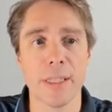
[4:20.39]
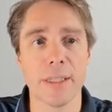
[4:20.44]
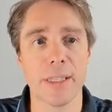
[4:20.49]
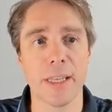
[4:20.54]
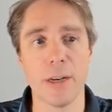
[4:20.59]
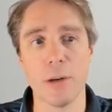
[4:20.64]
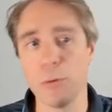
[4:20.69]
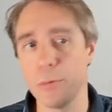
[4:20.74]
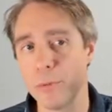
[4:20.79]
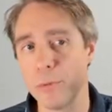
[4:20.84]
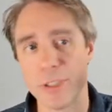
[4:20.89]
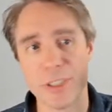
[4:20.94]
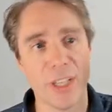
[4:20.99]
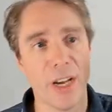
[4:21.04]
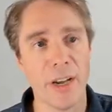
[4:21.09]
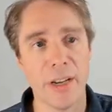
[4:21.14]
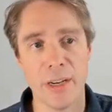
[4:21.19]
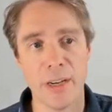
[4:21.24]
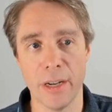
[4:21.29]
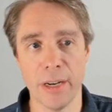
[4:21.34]
They don't
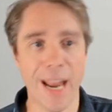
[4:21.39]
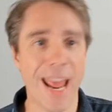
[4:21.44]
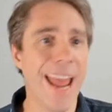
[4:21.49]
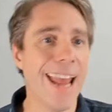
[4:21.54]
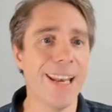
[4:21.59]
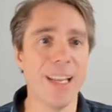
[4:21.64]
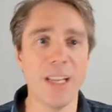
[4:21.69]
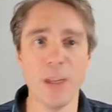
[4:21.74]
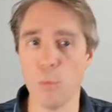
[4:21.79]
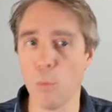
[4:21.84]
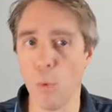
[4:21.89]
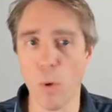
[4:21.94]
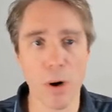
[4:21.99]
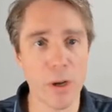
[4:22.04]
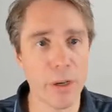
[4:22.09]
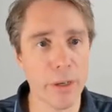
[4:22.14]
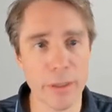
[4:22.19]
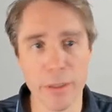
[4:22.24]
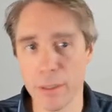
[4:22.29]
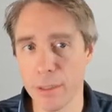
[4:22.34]
reside on any
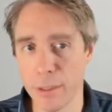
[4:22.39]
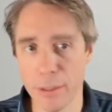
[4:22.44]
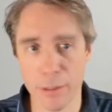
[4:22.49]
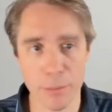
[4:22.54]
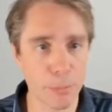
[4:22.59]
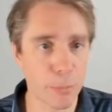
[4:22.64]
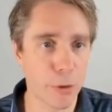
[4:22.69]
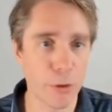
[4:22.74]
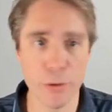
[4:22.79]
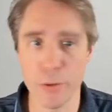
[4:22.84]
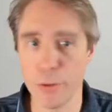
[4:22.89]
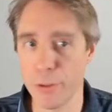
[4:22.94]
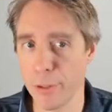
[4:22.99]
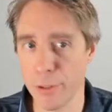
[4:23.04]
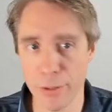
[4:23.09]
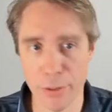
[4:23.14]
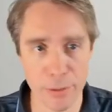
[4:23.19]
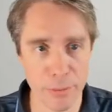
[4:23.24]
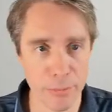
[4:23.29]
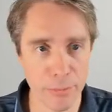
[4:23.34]
one
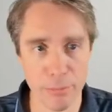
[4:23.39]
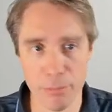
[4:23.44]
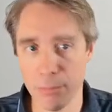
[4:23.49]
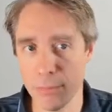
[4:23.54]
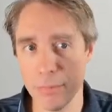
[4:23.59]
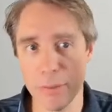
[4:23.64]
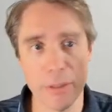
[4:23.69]
computer,